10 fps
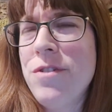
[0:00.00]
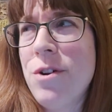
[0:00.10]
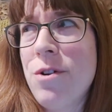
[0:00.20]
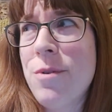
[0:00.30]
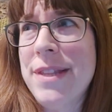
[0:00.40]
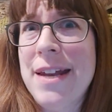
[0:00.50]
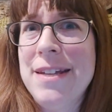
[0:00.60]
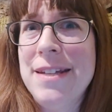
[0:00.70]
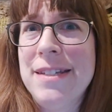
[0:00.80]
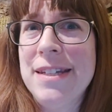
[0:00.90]
If you don't know what that
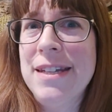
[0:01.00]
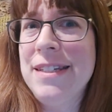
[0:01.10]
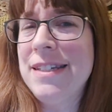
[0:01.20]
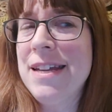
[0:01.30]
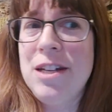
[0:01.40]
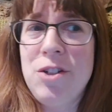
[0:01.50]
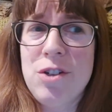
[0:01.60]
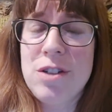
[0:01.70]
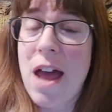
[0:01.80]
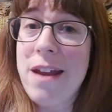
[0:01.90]
is, it's
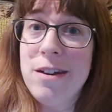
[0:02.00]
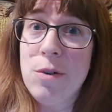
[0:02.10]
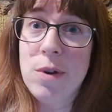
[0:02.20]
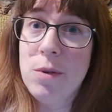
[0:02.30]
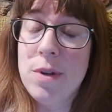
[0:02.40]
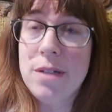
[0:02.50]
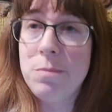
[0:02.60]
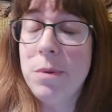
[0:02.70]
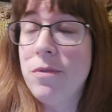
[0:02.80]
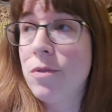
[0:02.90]
teachers, I didn't know what it
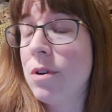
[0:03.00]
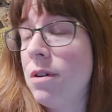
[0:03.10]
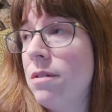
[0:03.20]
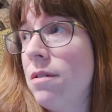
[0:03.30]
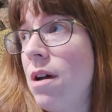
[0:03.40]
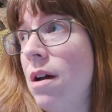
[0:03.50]
was before